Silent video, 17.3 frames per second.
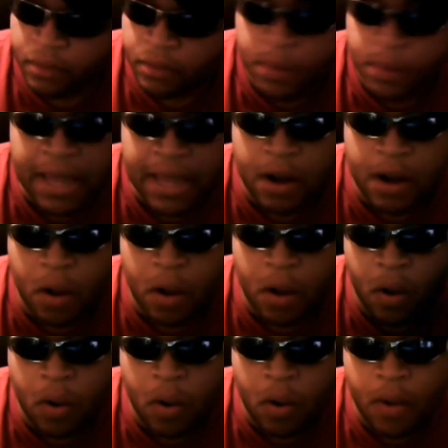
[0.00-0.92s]
We got a
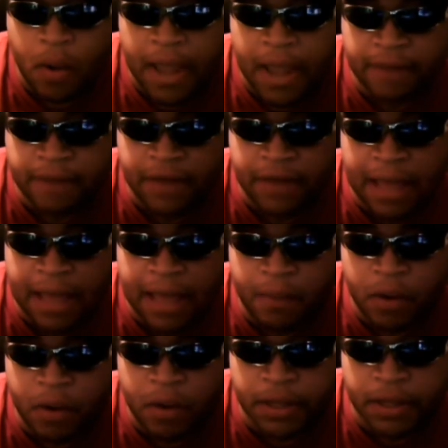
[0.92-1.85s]
whole heck of a lot
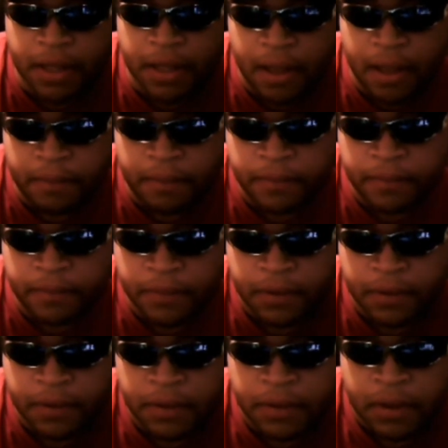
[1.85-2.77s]
more to come
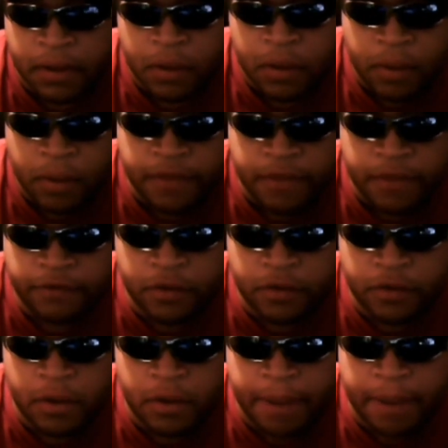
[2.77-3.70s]
with The
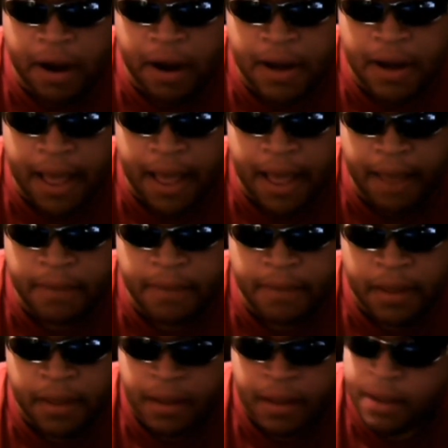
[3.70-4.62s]
Secluded Paradyme.
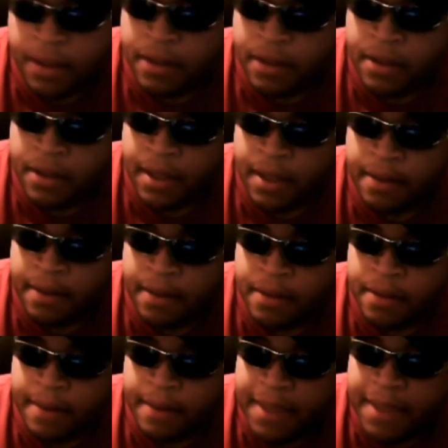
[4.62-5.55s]

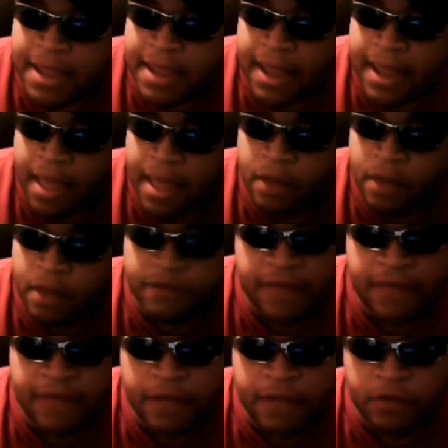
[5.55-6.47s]
Me, El
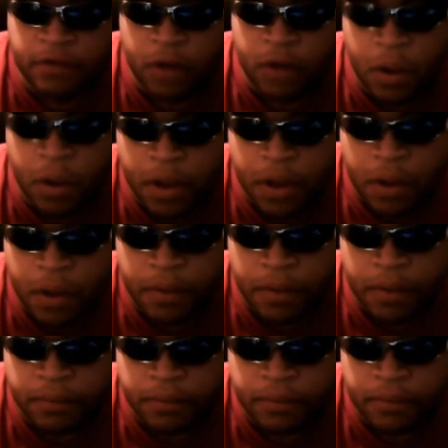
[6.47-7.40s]
Santo
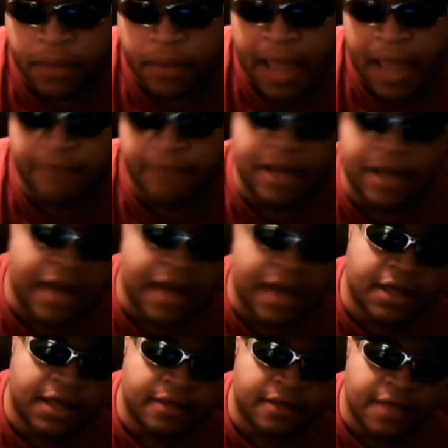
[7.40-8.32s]
Loco, have a lot
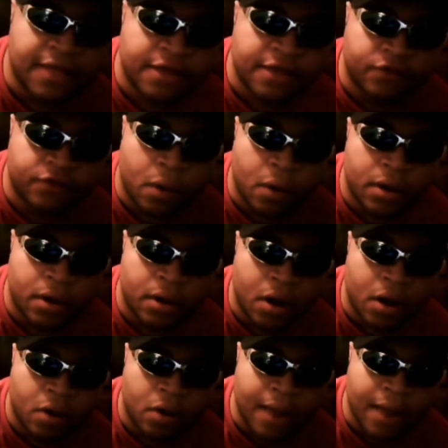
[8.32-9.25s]
of good things going
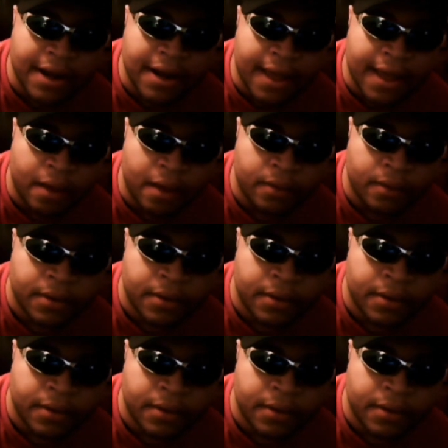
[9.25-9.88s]
on right now,